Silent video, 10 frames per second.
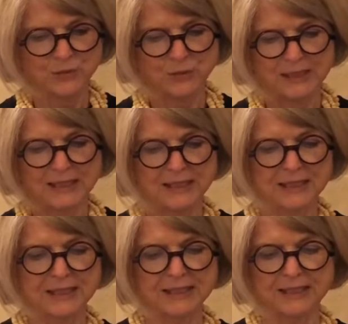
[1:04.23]

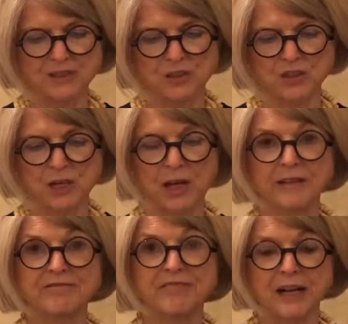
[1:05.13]
reading is
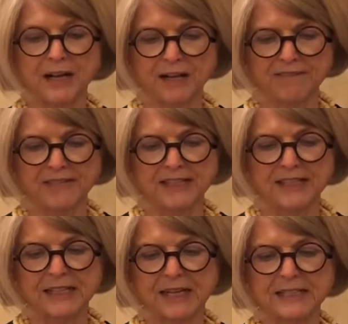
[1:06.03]
John 5,
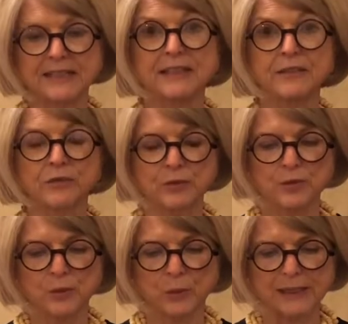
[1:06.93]
19 through
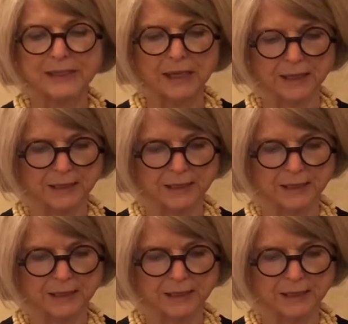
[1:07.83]
29,